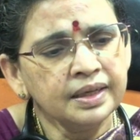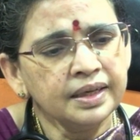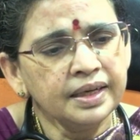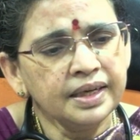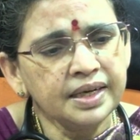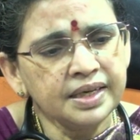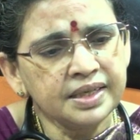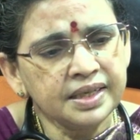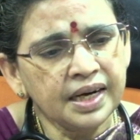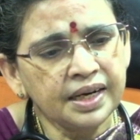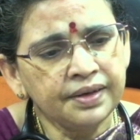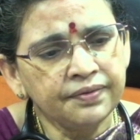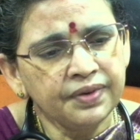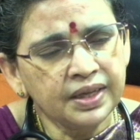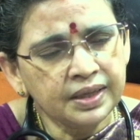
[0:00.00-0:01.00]
initiate
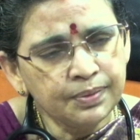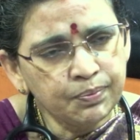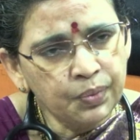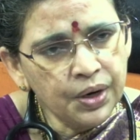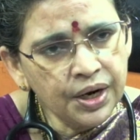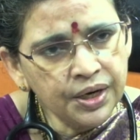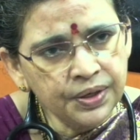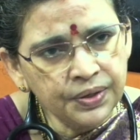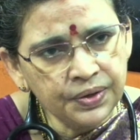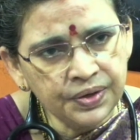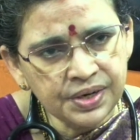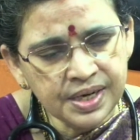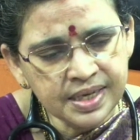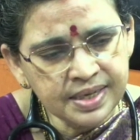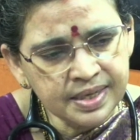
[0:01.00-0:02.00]
with 0.2
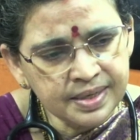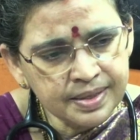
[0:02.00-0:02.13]
units